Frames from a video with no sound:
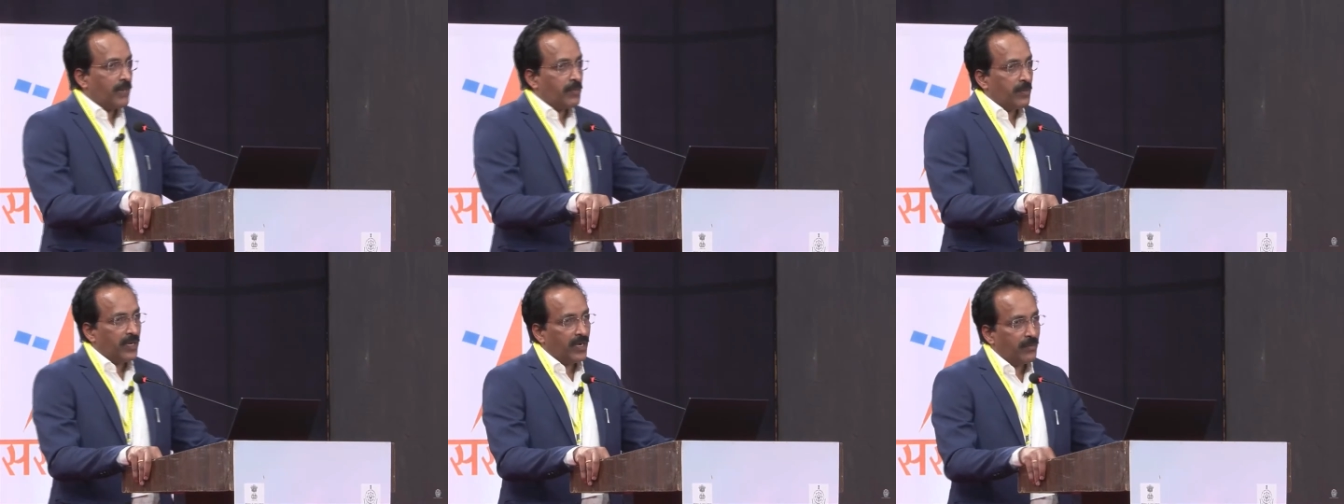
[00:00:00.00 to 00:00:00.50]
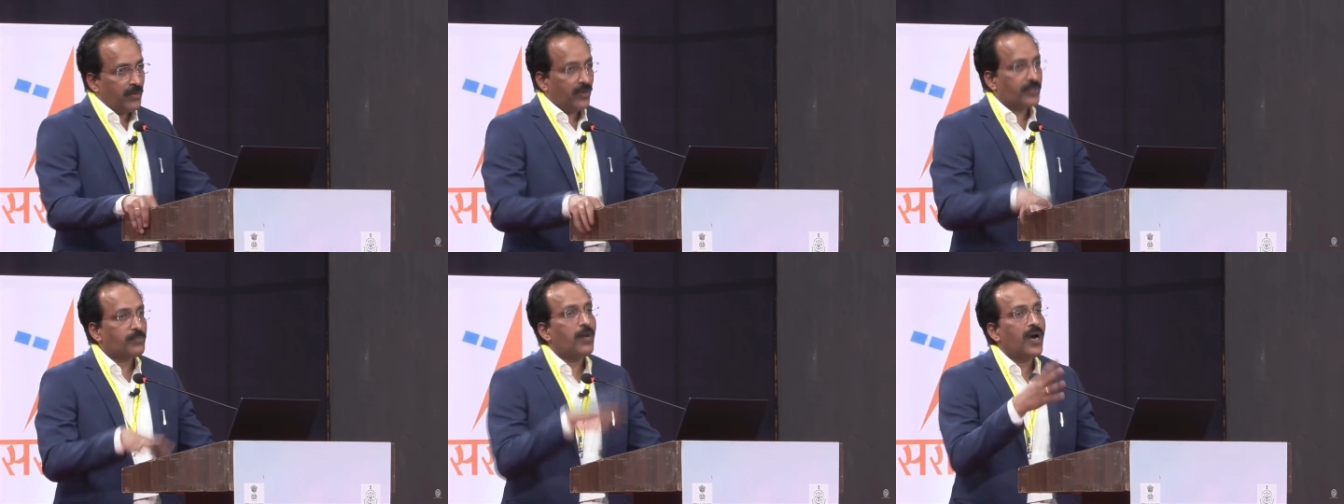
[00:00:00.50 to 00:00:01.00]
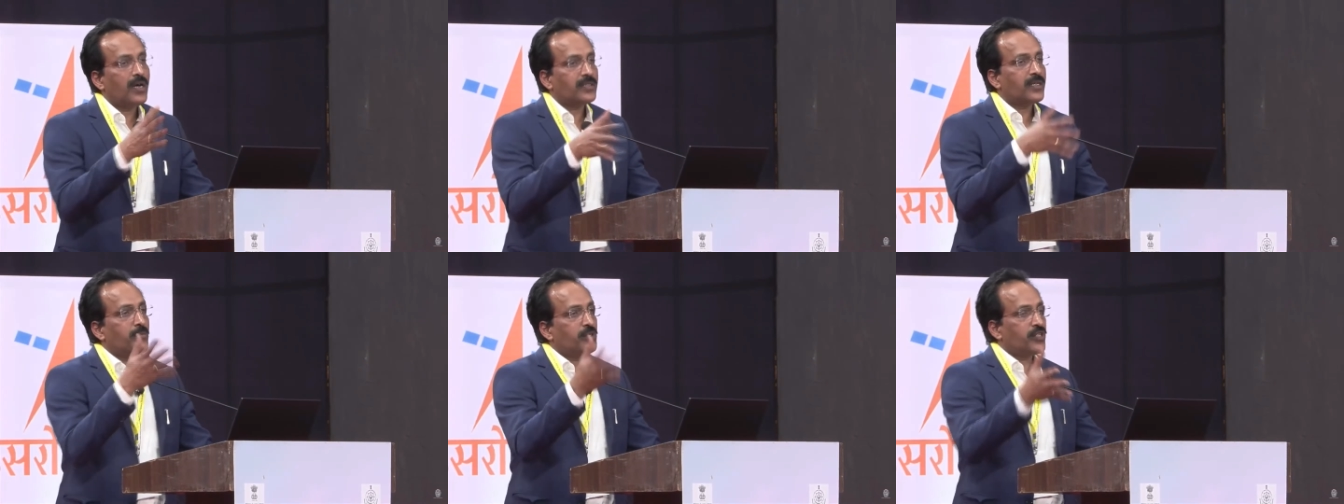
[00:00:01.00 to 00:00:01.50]
capability because
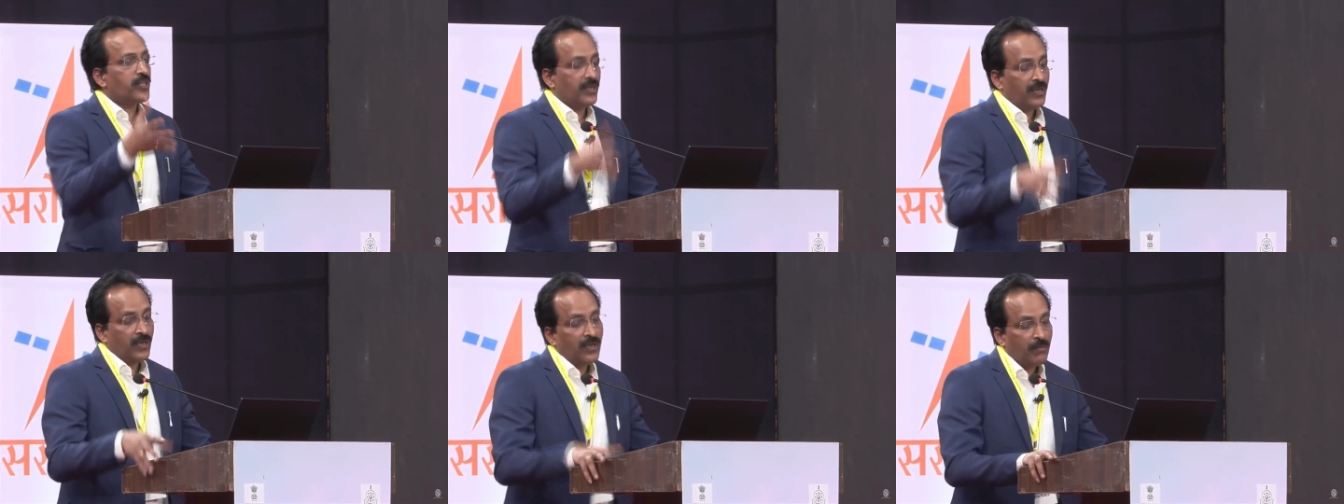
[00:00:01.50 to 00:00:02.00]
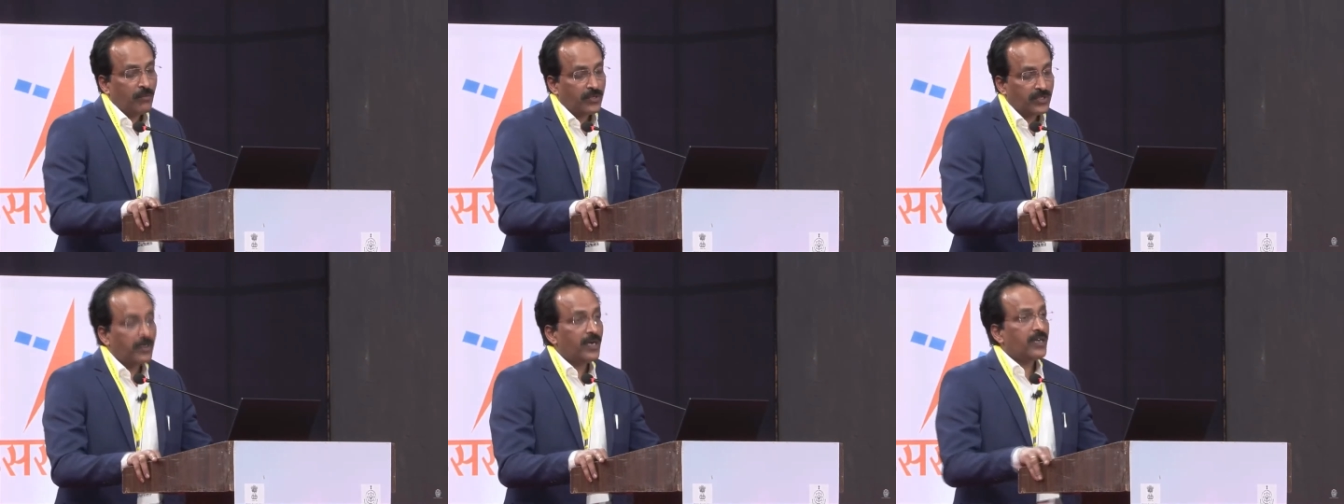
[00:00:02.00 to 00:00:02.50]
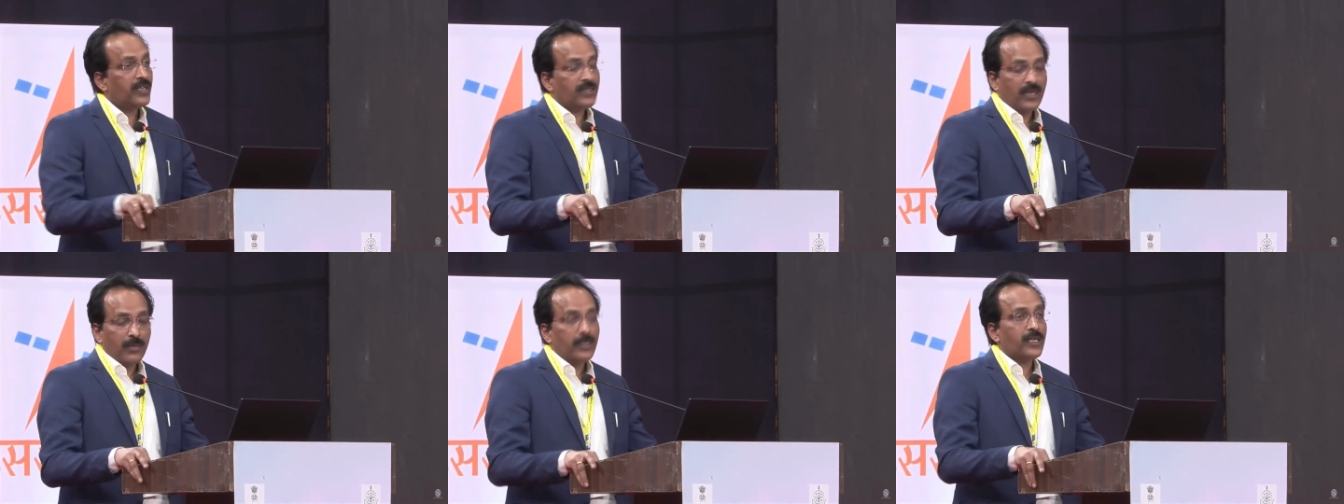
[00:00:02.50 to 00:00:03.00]
mass and mission
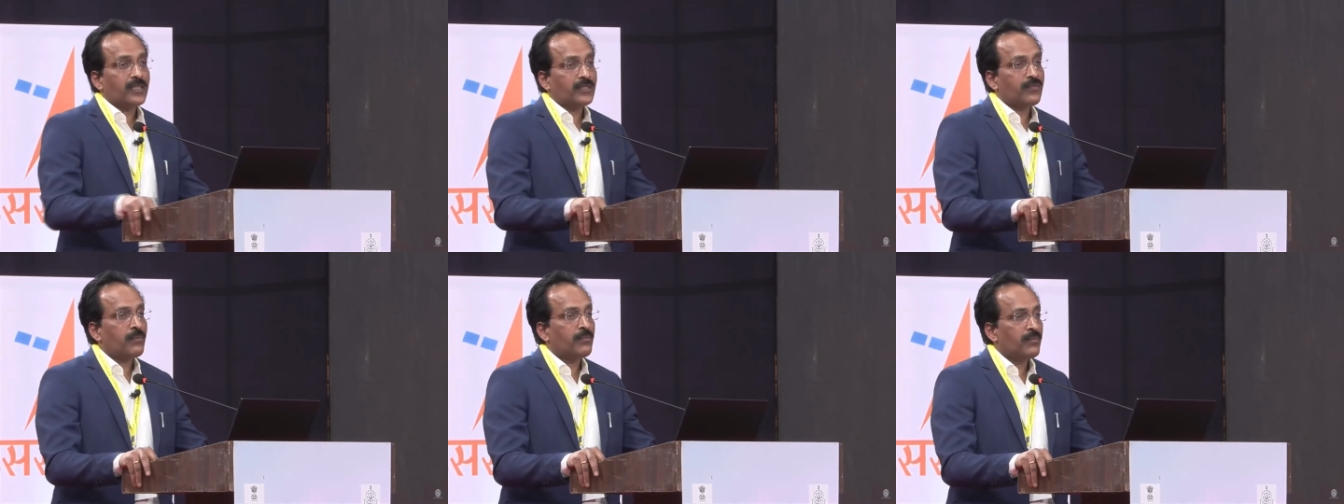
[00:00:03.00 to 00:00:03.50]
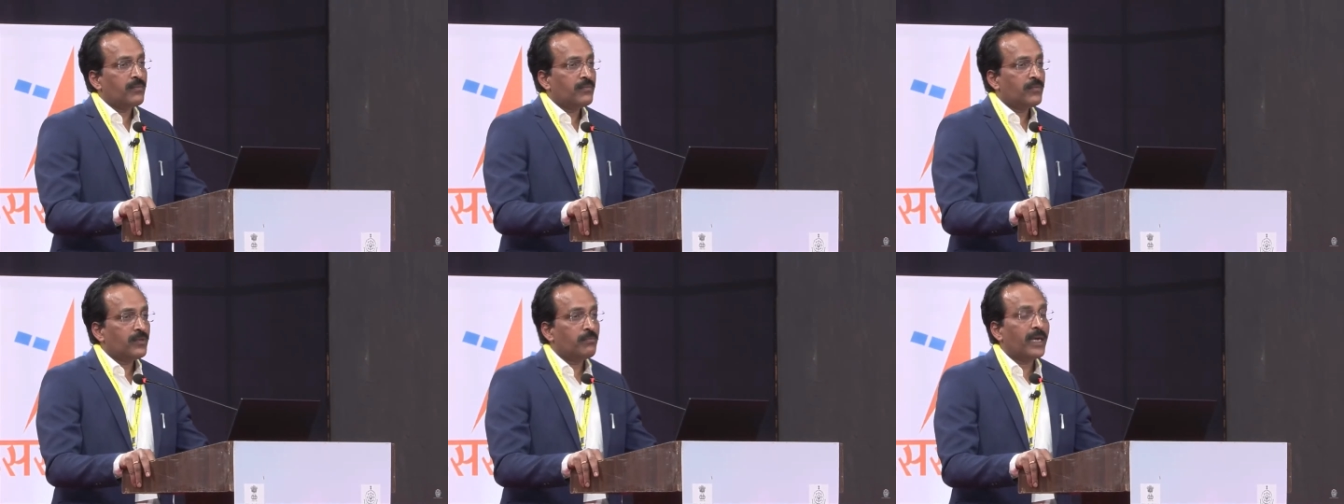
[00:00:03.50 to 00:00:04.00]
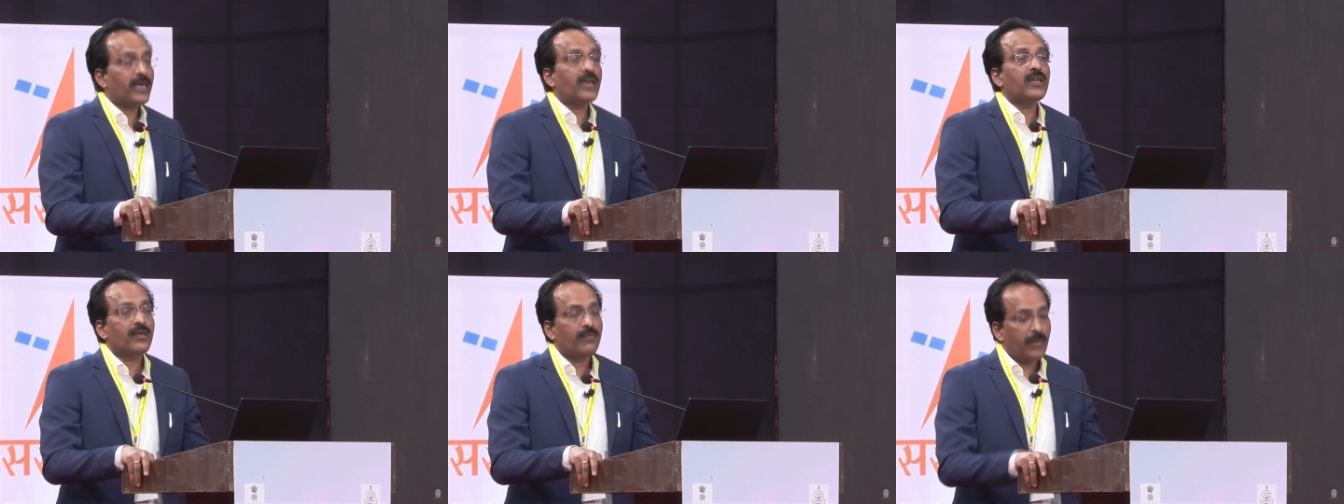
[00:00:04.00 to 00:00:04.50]
possibilities limit us from
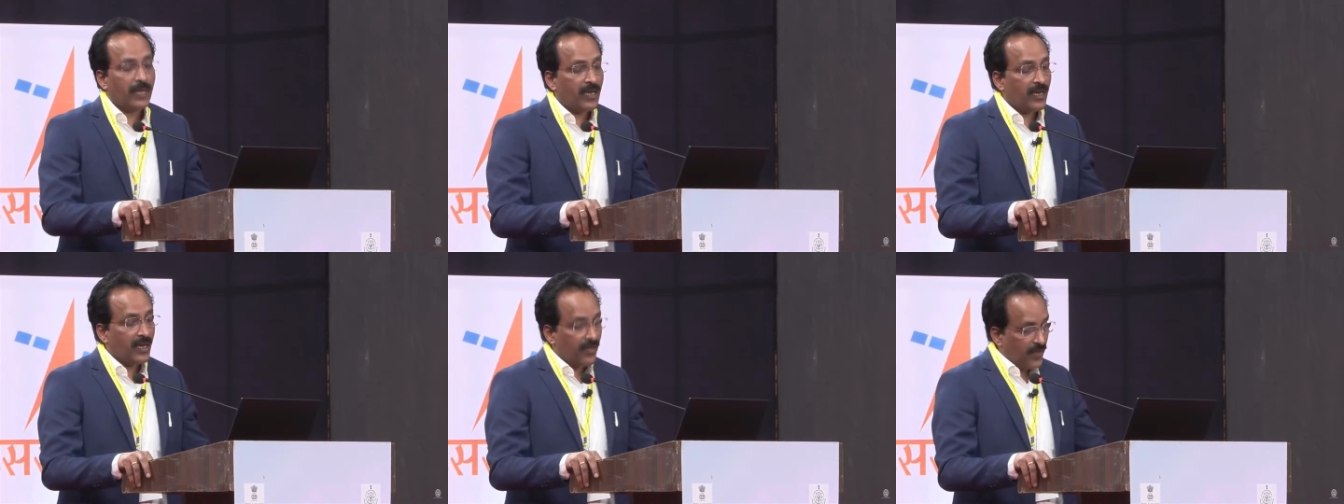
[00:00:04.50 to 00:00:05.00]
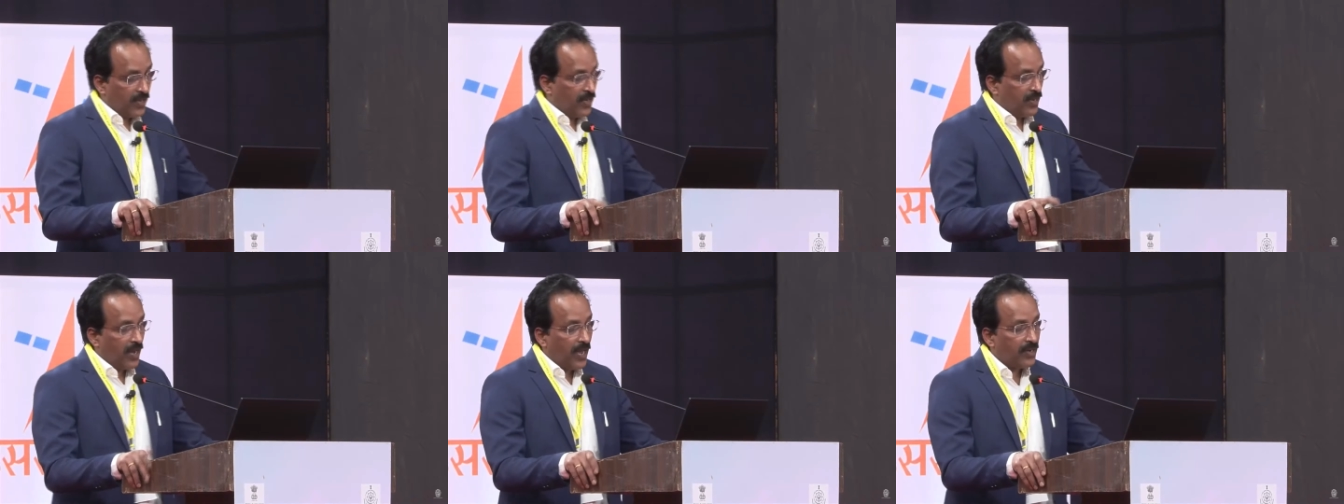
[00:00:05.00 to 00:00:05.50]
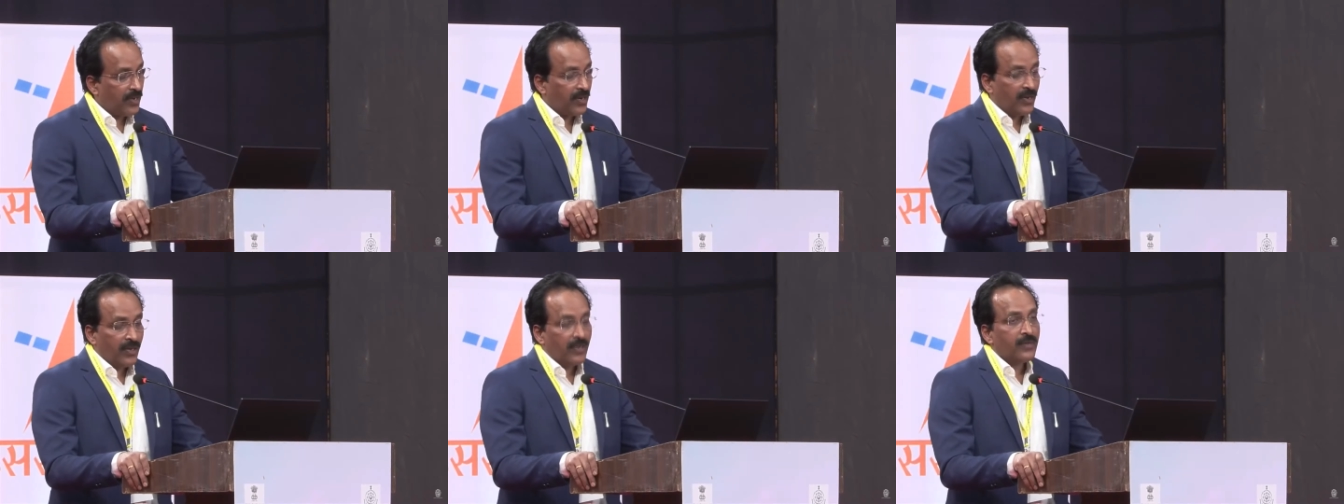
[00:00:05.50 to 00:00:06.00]
making a heavy lander.